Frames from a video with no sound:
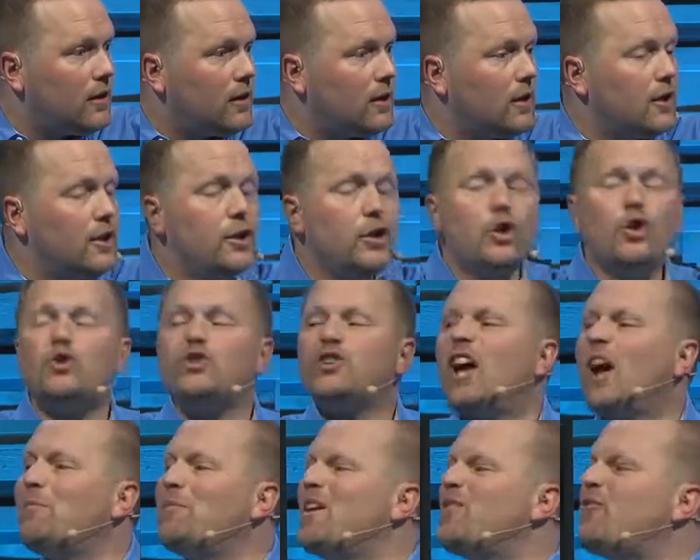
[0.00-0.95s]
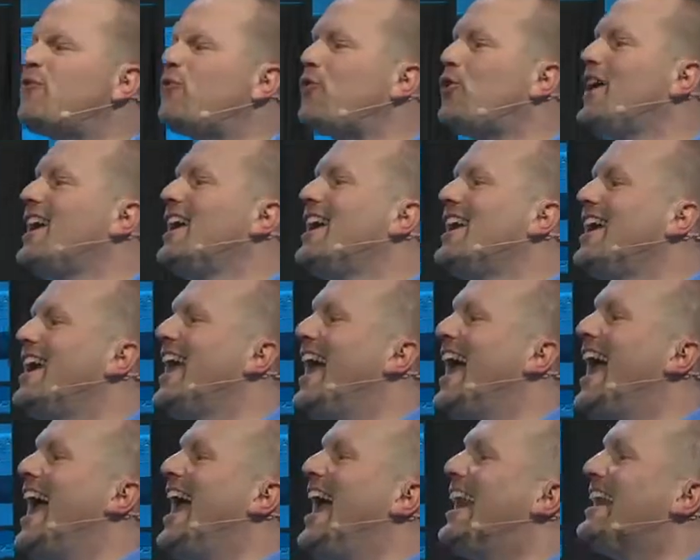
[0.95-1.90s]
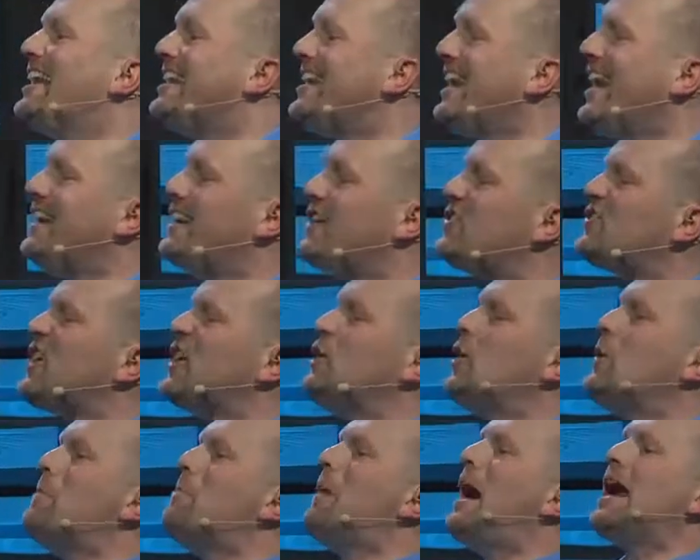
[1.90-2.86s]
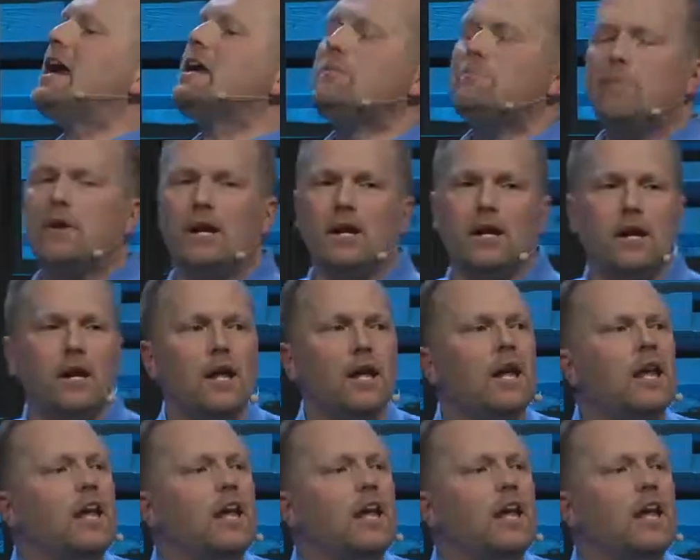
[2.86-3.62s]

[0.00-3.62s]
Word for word: You shall be free indeed. It doesn't say you might be.